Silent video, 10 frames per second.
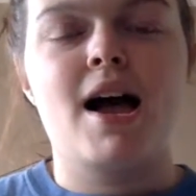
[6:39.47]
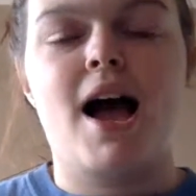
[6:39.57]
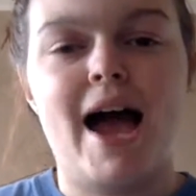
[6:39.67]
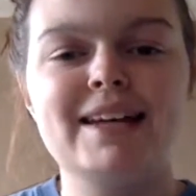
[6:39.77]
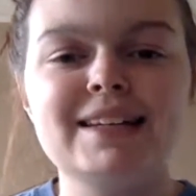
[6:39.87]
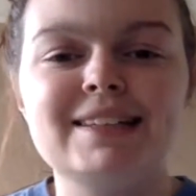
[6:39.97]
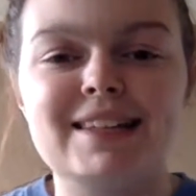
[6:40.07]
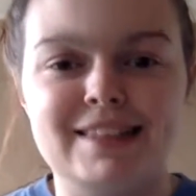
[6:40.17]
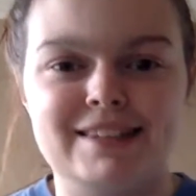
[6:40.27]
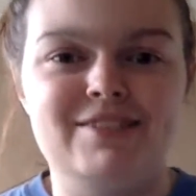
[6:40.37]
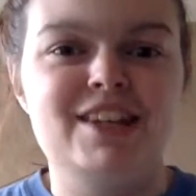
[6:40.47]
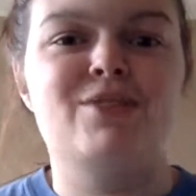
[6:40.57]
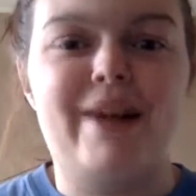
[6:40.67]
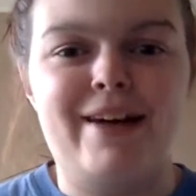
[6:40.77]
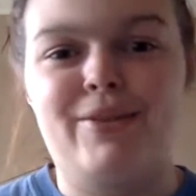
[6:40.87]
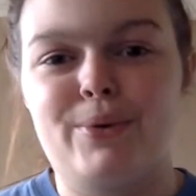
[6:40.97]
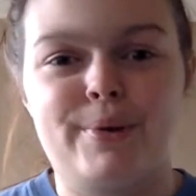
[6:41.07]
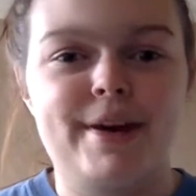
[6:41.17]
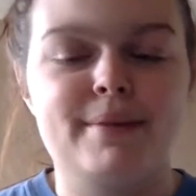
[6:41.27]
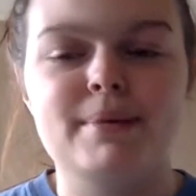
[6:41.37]
I need to get this video out of the
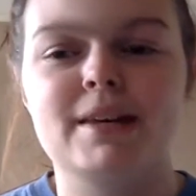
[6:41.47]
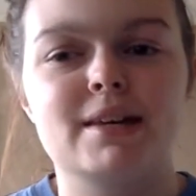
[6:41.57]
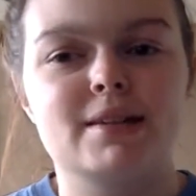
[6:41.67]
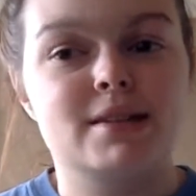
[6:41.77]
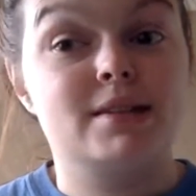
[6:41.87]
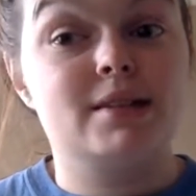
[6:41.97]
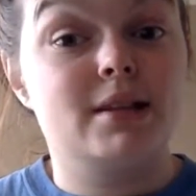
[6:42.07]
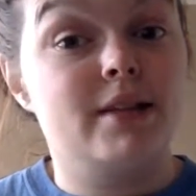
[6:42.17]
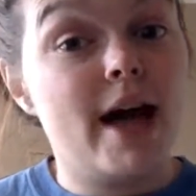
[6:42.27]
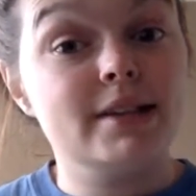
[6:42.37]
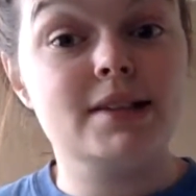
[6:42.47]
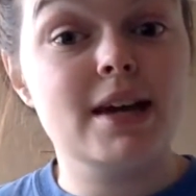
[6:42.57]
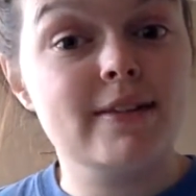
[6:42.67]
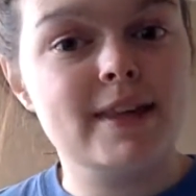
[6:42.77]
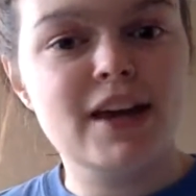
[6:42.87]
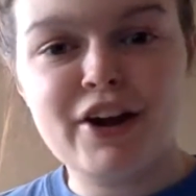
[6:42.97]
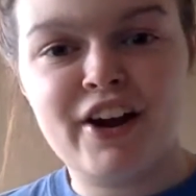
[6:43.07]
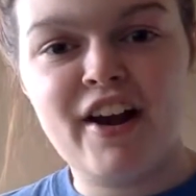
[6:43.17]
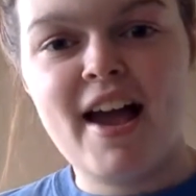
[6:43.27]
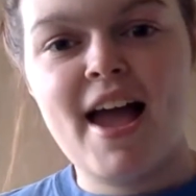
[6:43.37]
way because it's the last day of the
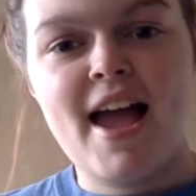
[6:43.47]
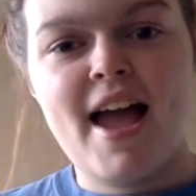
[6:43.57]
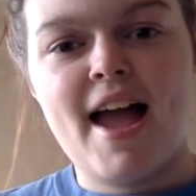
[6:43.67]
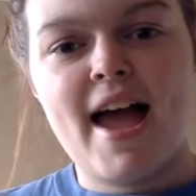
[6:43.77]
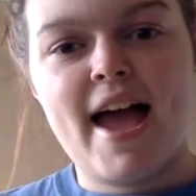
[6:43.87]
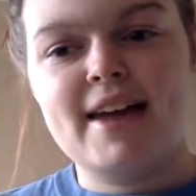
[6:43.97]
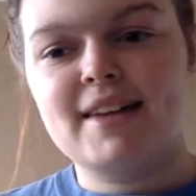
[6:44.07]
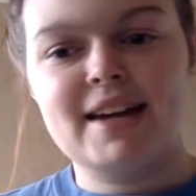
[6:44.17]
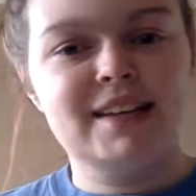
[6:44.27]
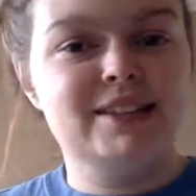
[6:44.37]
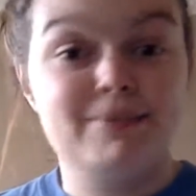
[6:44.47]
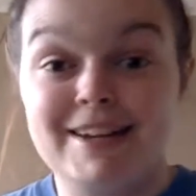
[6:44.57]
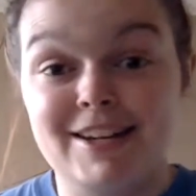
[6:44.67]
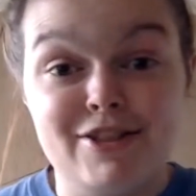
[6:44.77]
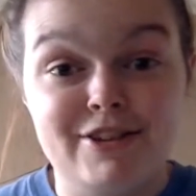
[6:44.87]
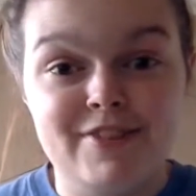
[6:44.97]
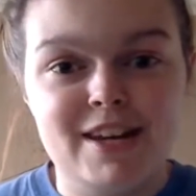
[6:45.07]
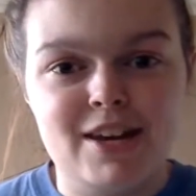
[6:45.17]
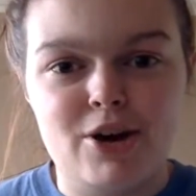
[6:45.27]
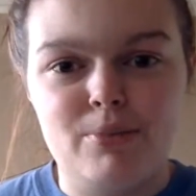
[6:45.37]
year and I need to make another
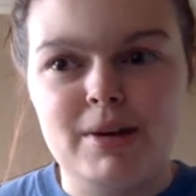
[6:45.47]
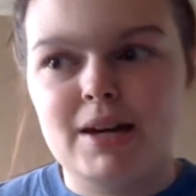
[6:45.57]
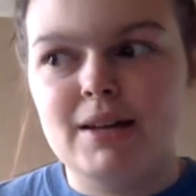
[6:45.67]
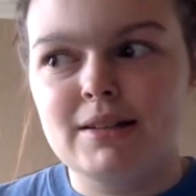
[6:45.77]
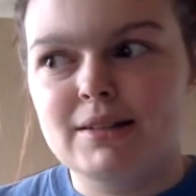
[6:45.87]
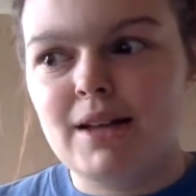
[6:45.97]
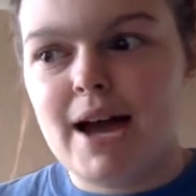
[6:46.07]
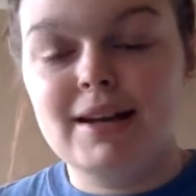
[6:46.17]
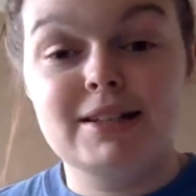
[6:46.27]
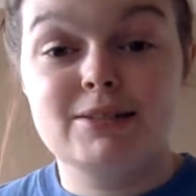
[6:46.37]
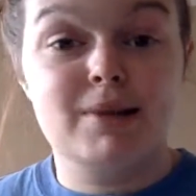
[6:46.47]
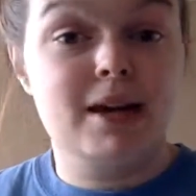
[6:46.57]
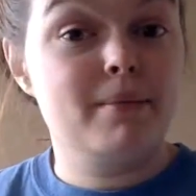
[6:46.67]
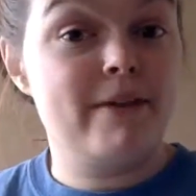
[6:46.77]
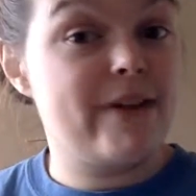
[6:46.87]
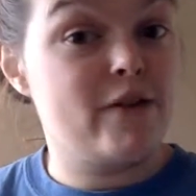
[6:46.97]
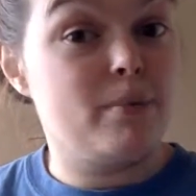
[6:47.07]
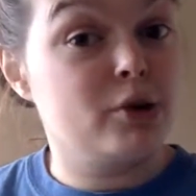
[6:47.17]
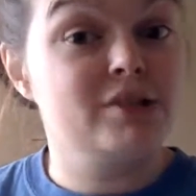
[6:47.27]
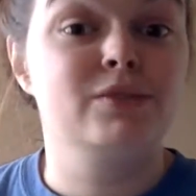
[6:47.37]
video because I need to make my favorite
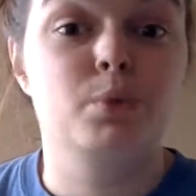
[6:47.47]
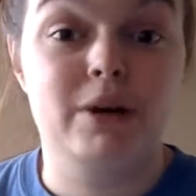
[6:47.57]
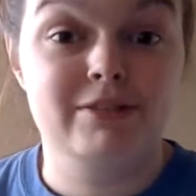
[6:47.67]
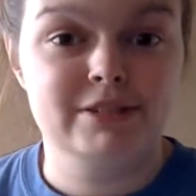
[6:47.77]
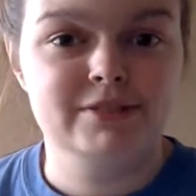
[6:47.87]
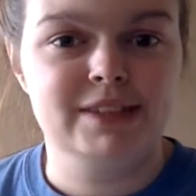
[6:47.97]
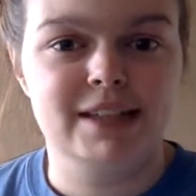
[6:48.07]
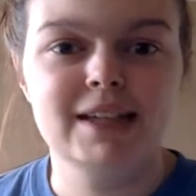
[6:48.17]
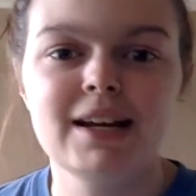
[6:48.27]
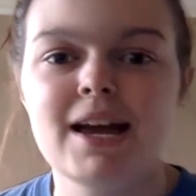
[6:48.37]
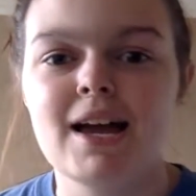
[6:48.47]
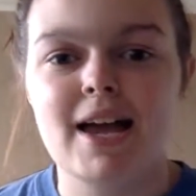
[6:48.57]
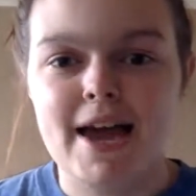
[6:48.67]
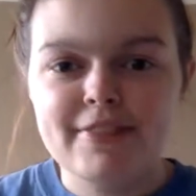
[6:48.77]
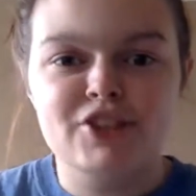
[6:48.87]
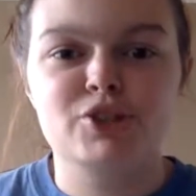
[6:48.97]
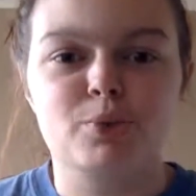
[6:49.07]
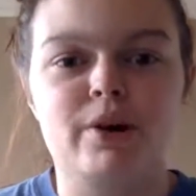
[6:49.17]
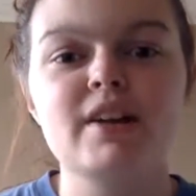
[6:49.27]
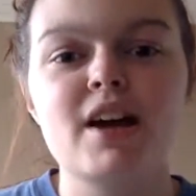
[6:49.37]
books of 2015 and this
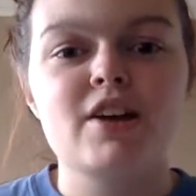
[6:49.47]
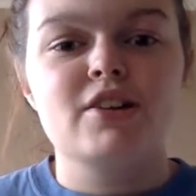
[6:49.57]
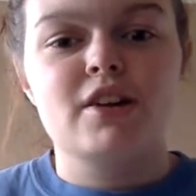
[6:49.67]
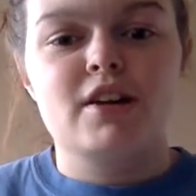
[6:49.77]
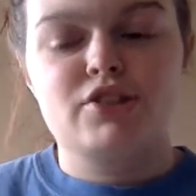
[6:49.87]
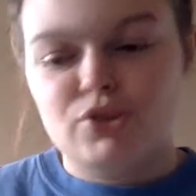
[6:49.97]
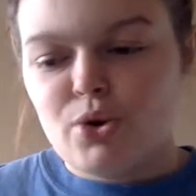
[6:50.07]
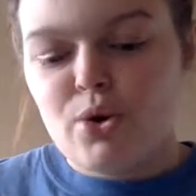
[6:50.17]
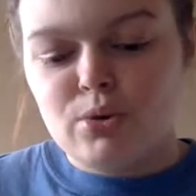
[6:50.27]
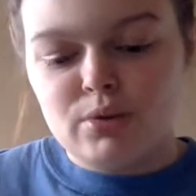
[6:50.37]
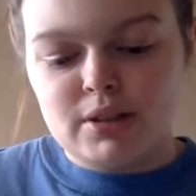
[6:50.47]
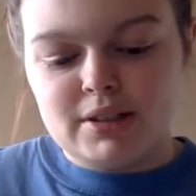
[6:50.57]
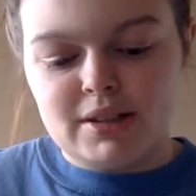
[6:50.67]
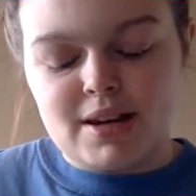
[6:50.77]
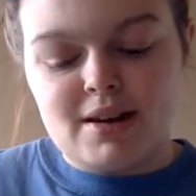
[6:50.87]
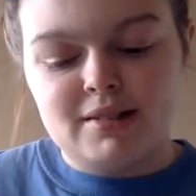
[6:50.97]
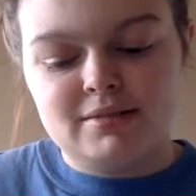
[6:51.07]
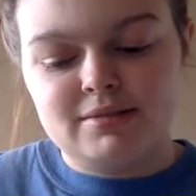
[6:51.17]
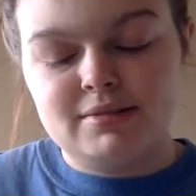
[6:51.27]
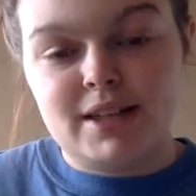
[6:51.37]
one. So, yeah,
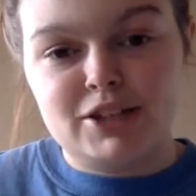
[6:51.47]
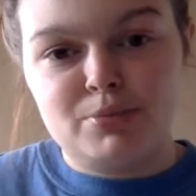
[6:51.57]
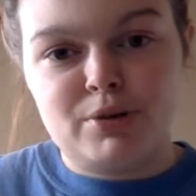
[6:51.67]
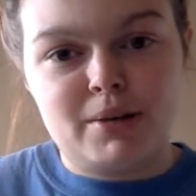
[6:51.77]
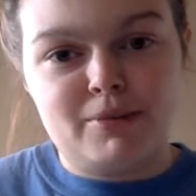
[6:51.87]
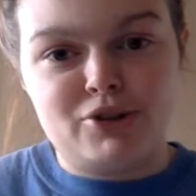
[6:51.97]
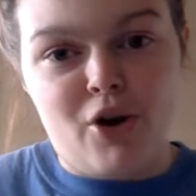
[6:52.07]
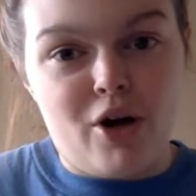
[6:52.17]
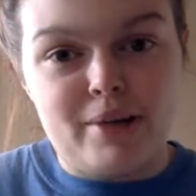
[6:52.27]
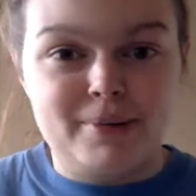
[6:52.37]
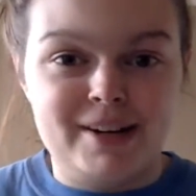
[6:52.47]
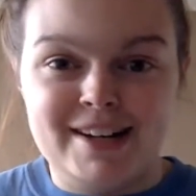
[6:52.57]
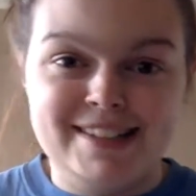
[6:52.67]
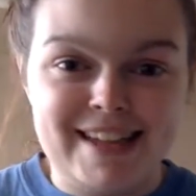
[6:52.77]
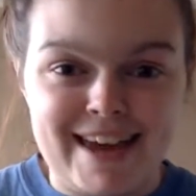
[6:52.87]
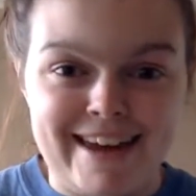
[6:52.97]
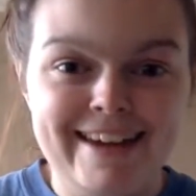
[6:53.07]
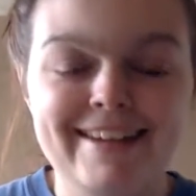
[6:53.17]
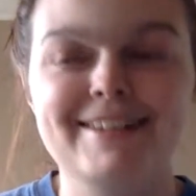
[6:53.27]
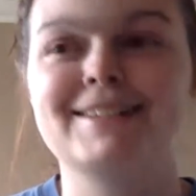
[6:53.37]
that's pretty much all I'm gonna say.